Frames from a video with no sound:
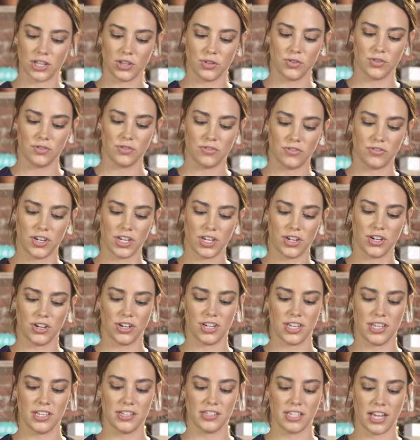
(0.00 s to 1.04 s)
gluten-free
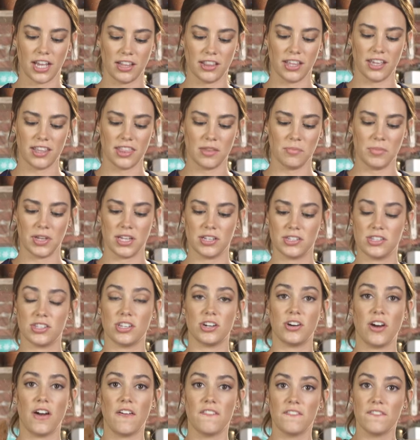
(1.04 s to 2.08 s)
cookies. I like them because
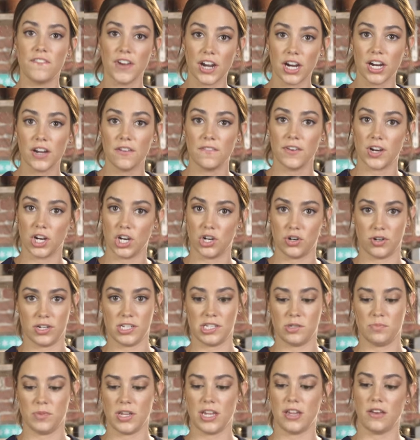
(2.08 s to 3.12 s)
they're very, very
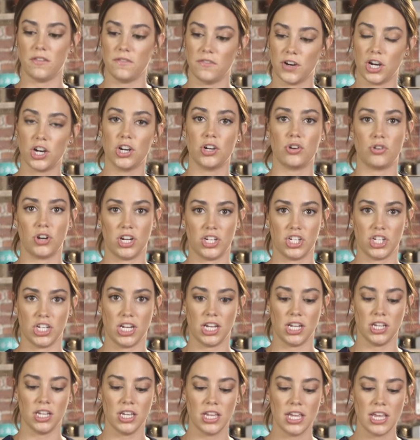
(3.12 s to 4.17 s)
crispy and very
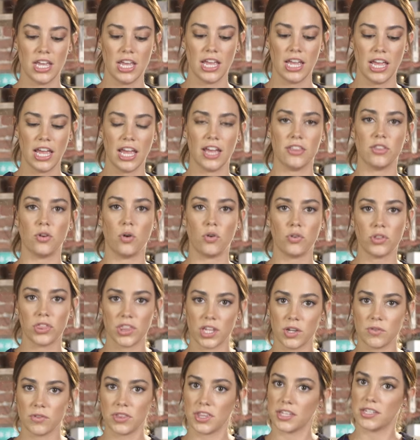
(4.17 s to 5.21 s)
crunchy. And the whole
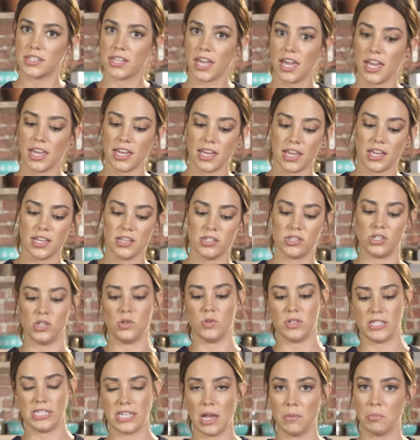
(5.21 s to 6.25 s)
thing with this cake is
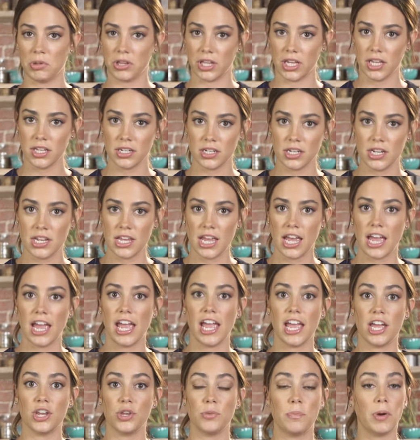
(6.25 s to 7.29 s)
you assemble it
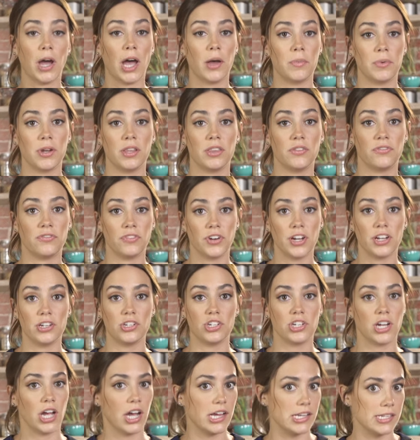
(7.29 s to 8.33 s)
and you pop it in the
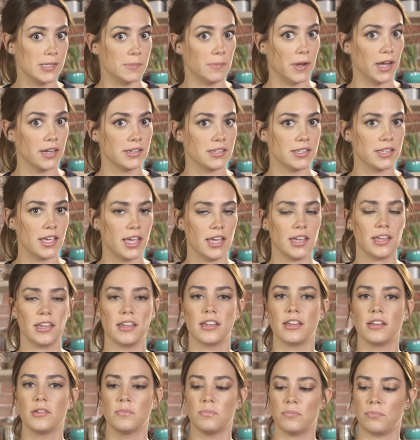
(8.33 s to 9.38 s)
fridge, icebox cake,
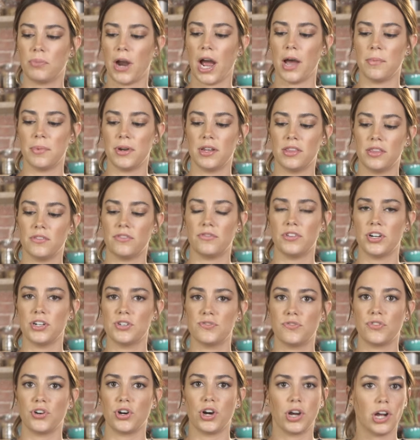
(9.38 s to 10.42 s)
pop it in the
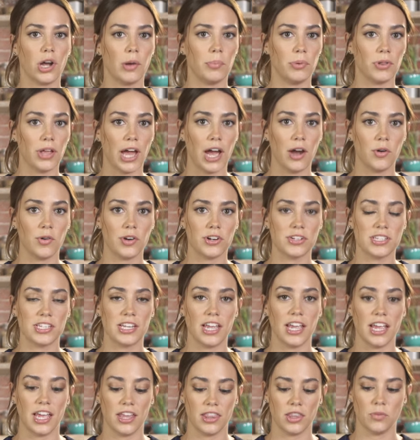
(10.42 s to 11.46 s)
fridge for a couple hours
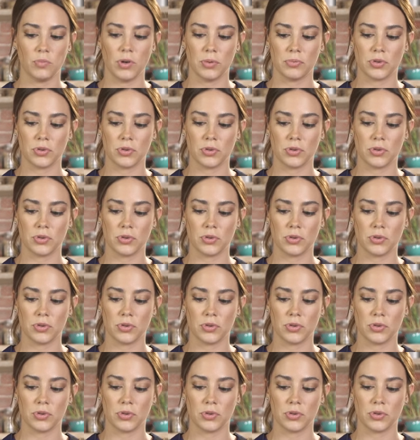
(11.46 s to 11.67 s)
and the